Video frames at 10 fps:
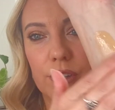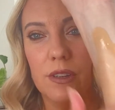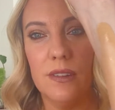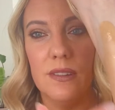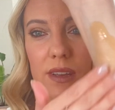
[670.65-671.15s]

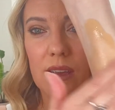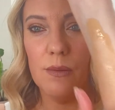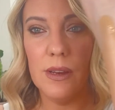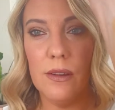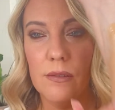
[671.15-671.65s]
So this is when I
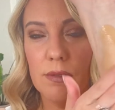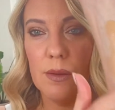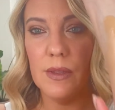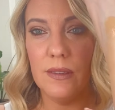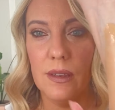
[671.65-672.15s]
first
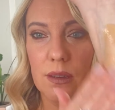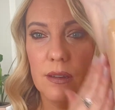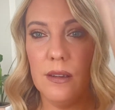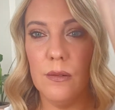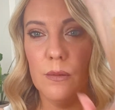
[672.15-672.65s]
pop it on,
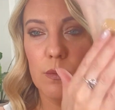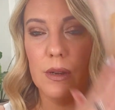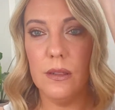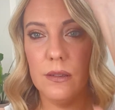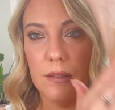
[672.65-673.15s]
and you can
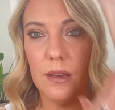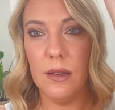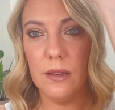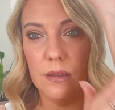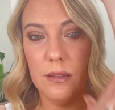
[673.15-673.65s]
see
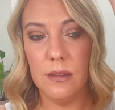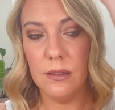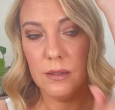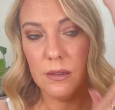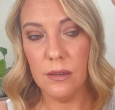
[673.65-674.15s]
as I
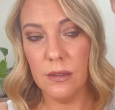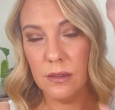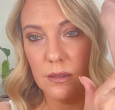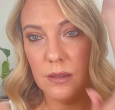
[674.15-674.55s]
work it in